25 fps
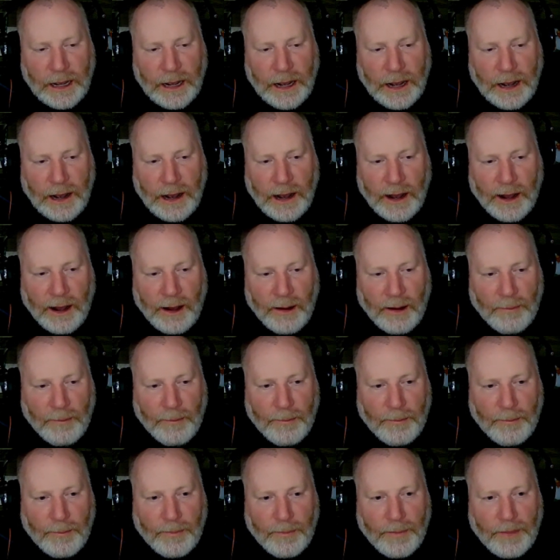Um,
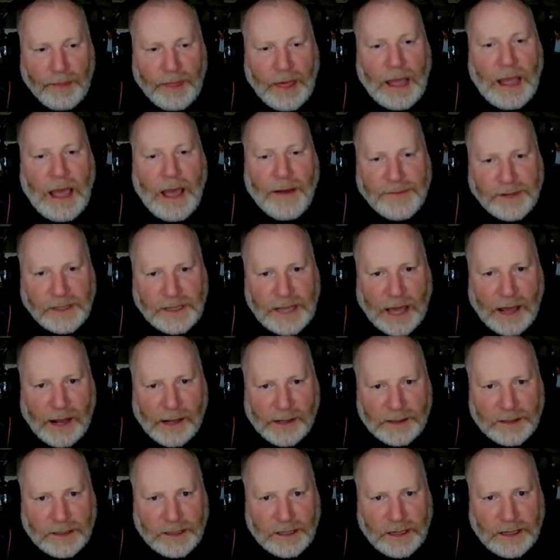they have a
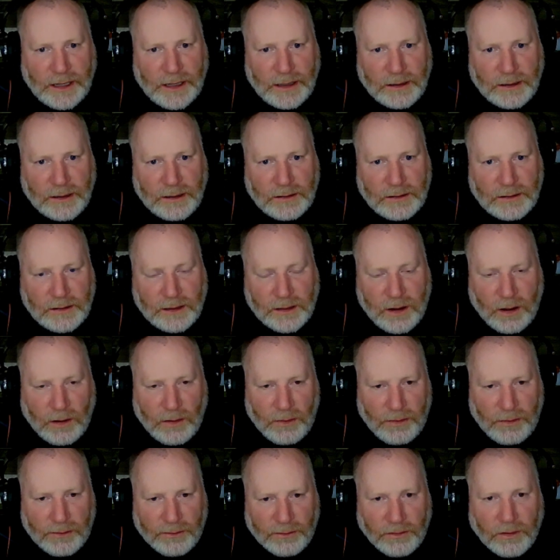tendency to go
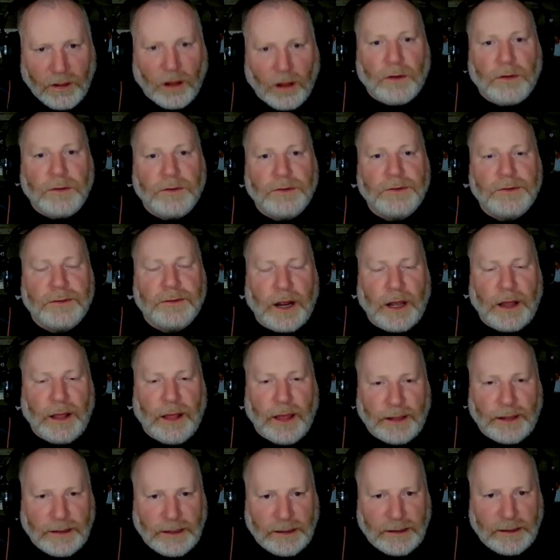through lulls, right?
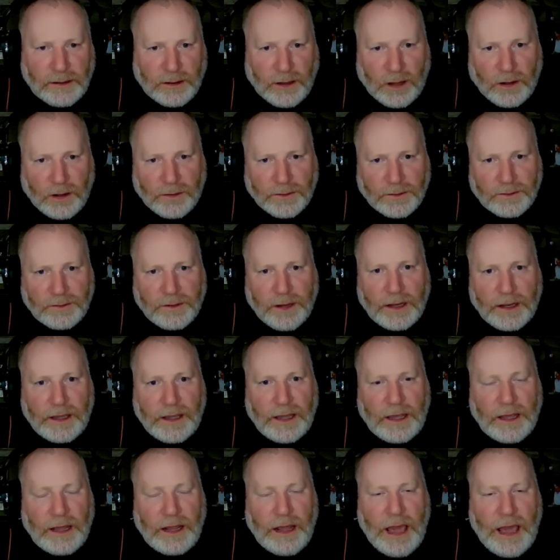Like these lulls, yes. like
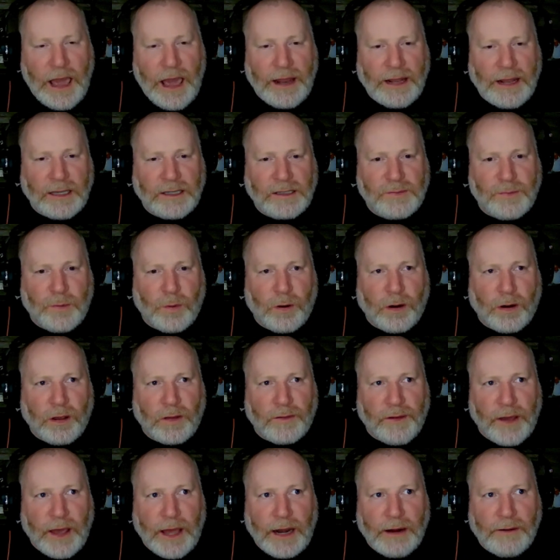in any sporting
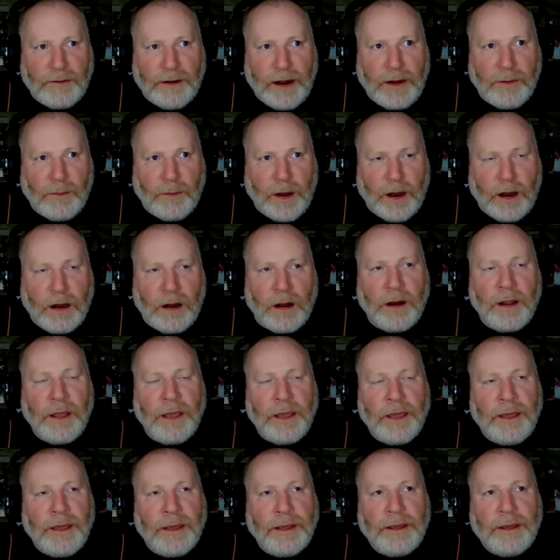event, right? Where
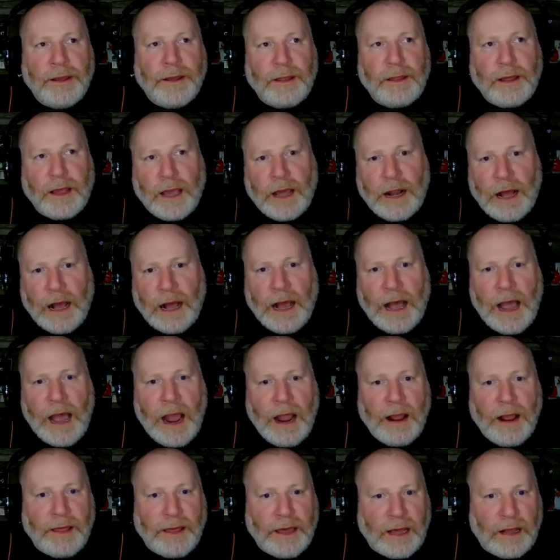they get
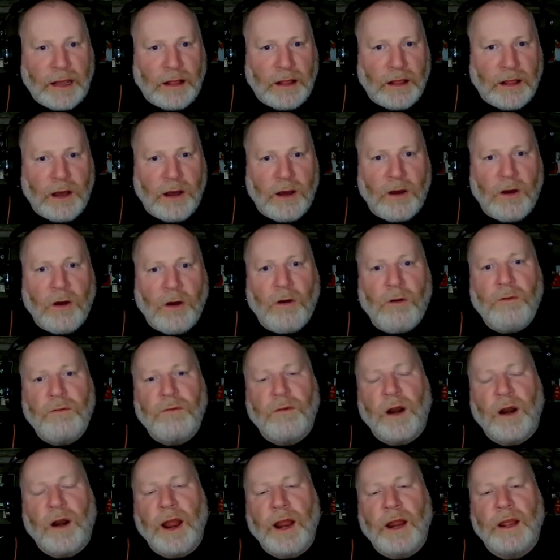high, they get low,
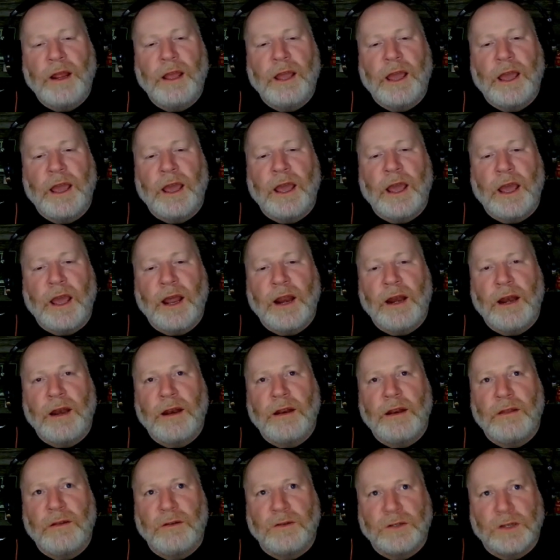right?
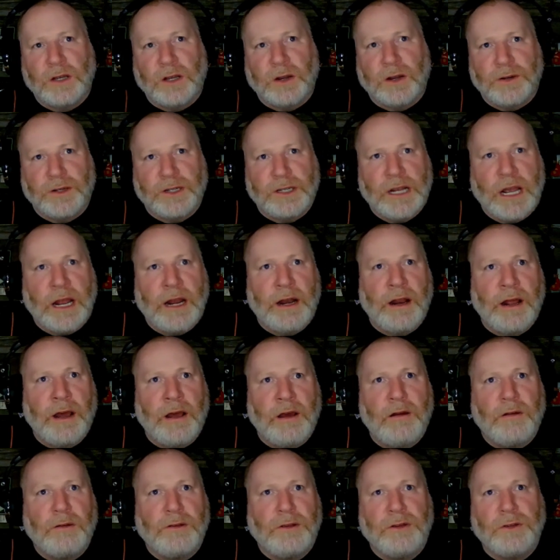And there's a
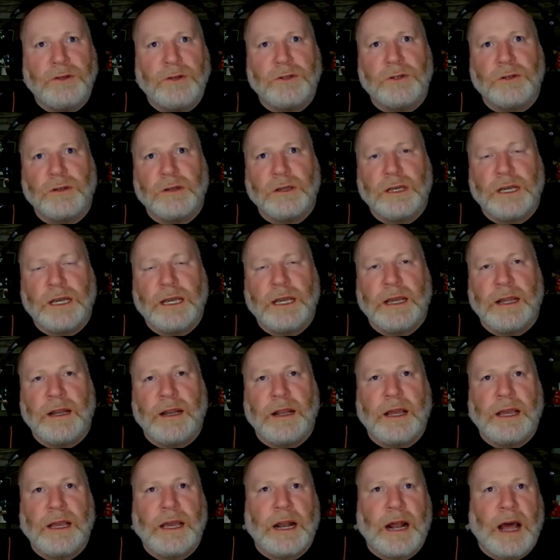crescendo usually, and
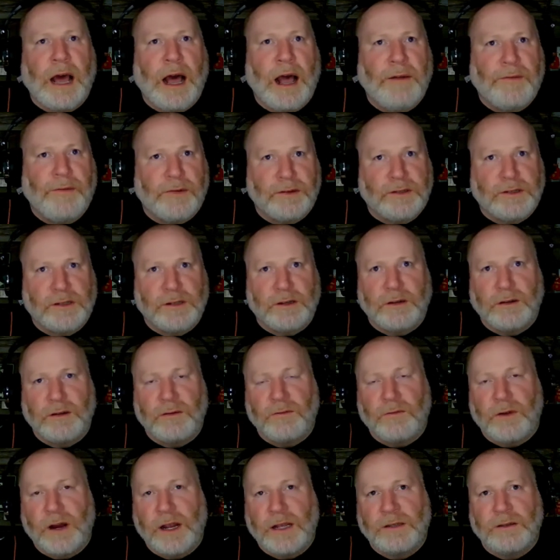they get hot for
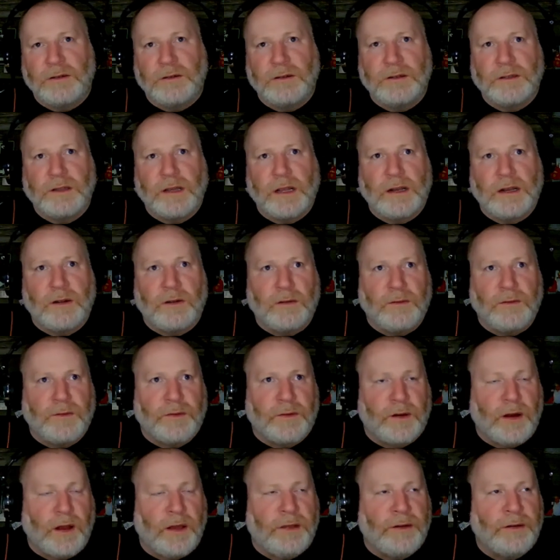certain wrestlers, they don't
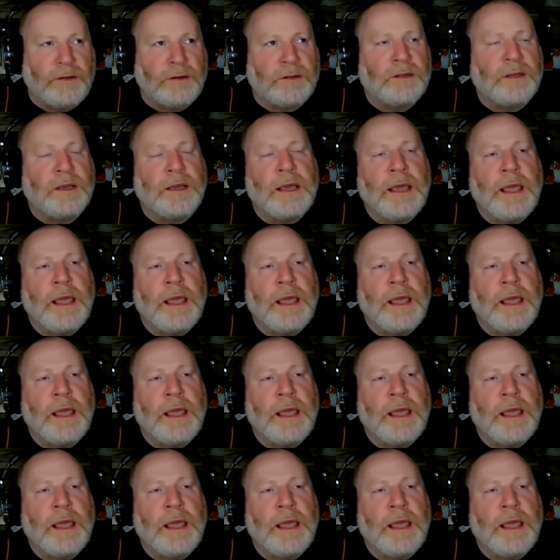for others.